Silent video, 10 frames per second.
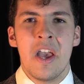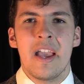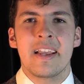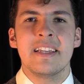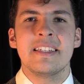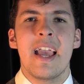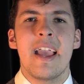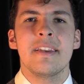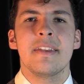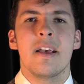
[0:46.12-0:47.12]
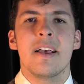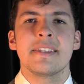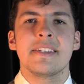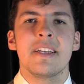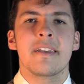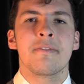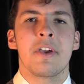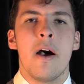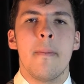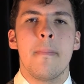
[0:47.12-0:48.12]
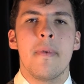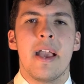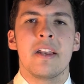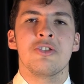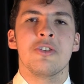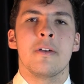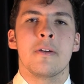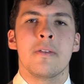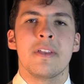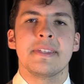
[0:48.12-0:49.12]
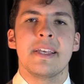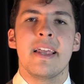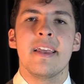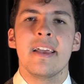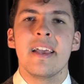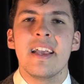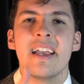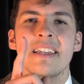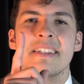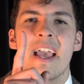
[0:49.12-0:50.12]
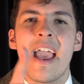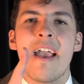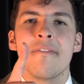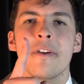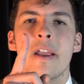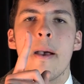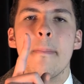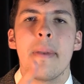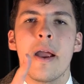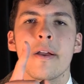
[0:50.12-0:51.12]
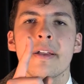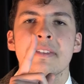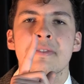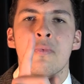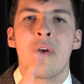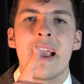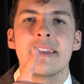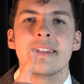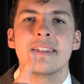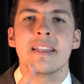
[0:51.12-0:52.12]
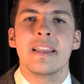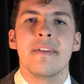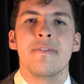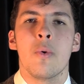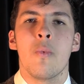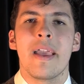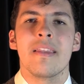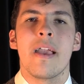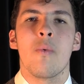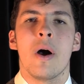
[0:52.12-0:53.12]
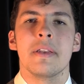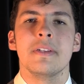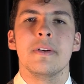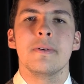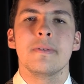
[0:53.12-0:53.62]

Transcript: It contained a stick of gum and a journal that said, It is every American's right to live the way they want to.